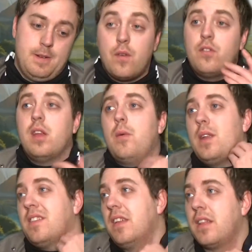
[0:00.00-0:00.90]
First thing I
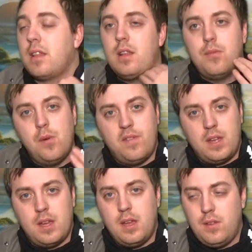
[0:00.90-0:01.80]
want to say that this
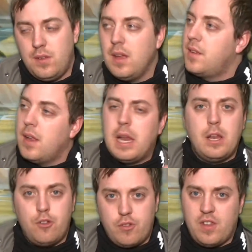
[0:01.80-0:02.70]
movie is it's in an
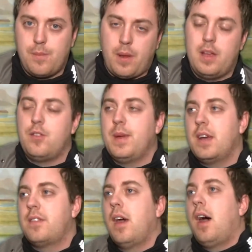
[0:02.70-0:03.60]
interesting place
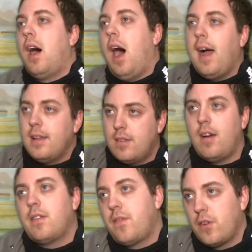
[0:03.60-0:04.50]
because I
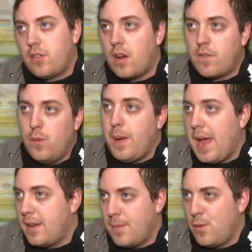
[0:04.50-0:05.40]
saw the first Kung Fu
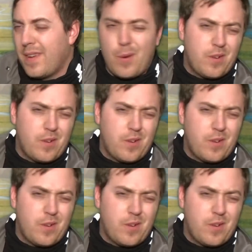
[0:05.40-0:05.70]
Panda movie.